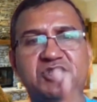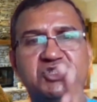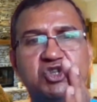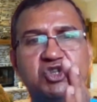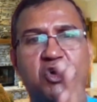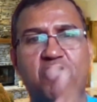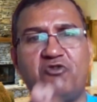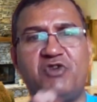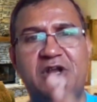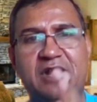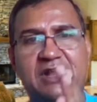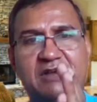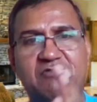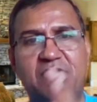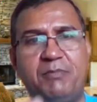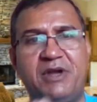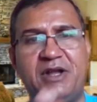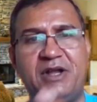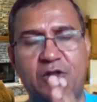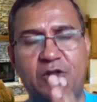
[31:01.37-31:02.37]
software
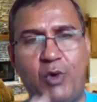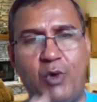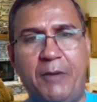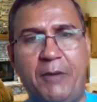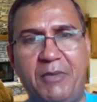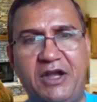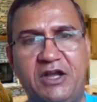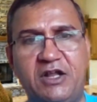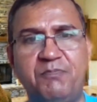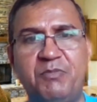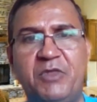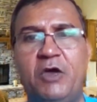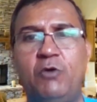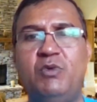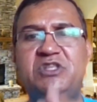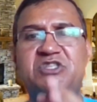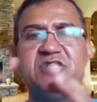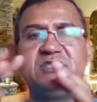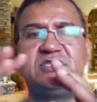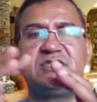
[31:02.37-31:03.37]
development environment,
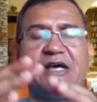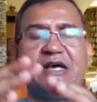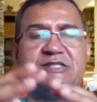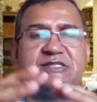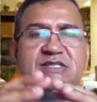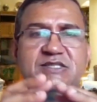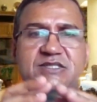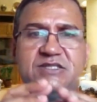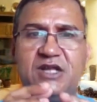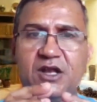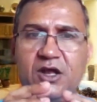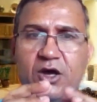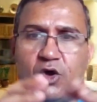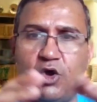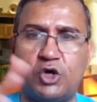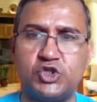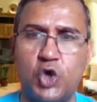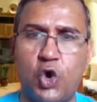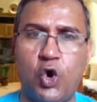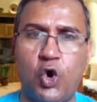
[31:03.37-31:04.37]
which is consistent
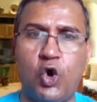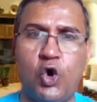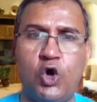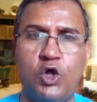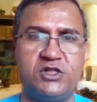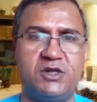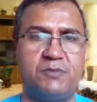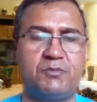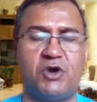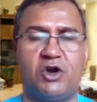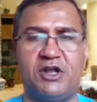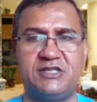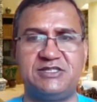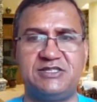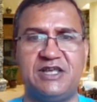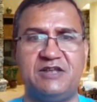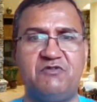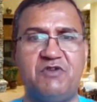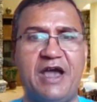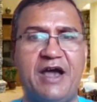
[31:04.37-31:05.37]
across all the products
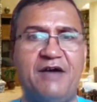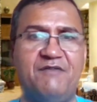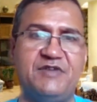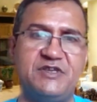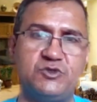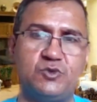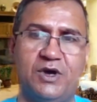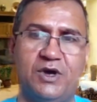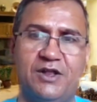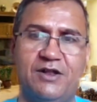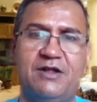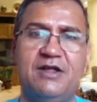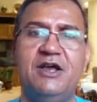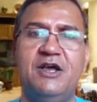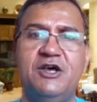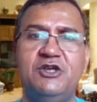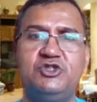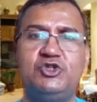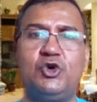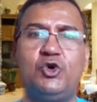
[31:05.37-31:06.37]
that we have as well.
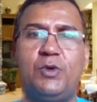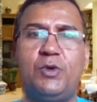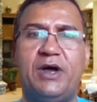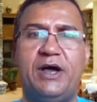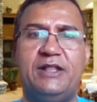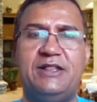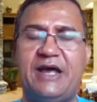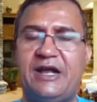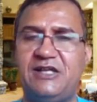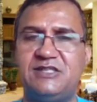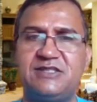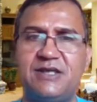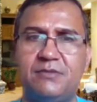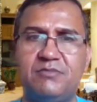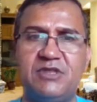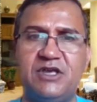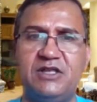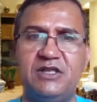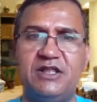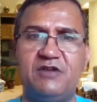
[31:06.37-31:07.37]
So, and that is
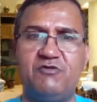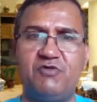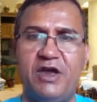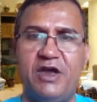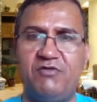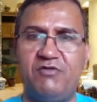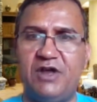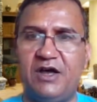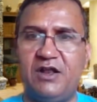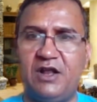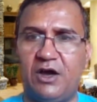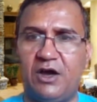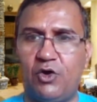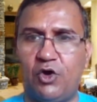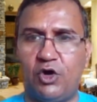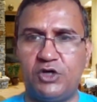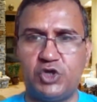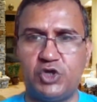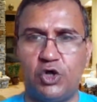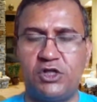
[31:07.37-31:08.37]
something that we have done
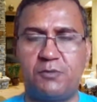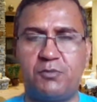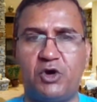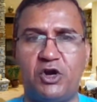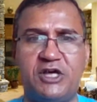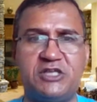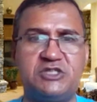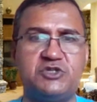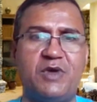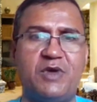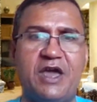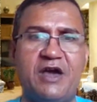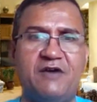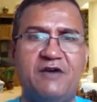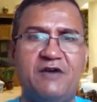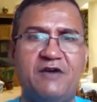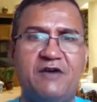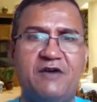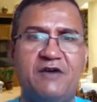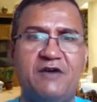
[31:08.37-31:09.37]
across all the products. We have
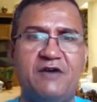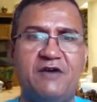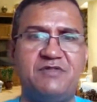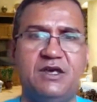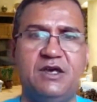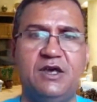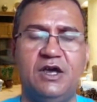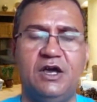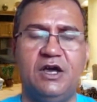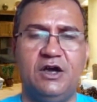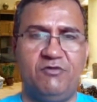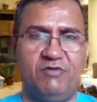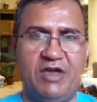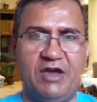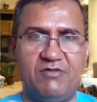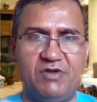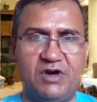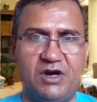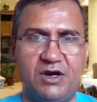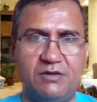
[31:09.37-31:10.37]
this thing, we have
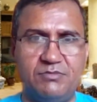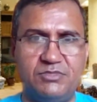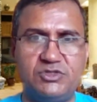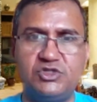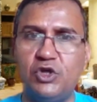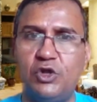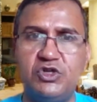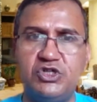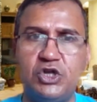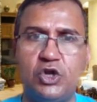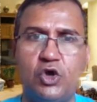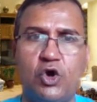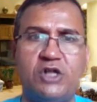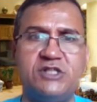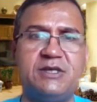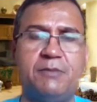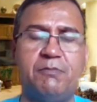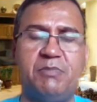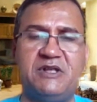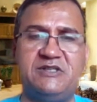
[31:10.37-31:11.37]
a solution called
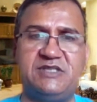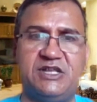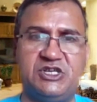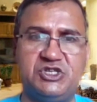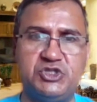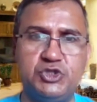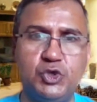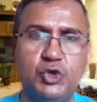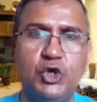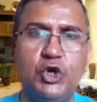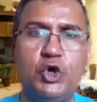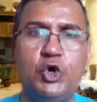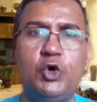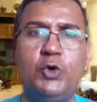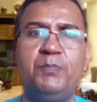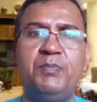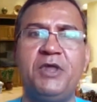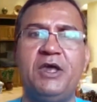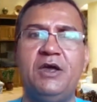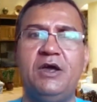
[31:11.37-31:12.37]
Simplicity Studio.
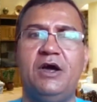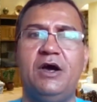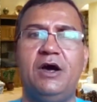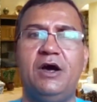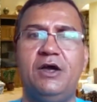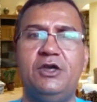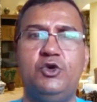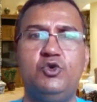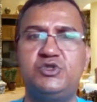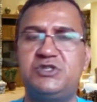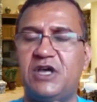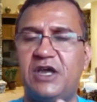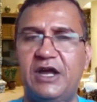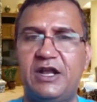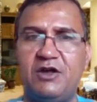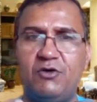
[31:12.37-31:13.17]
Users get a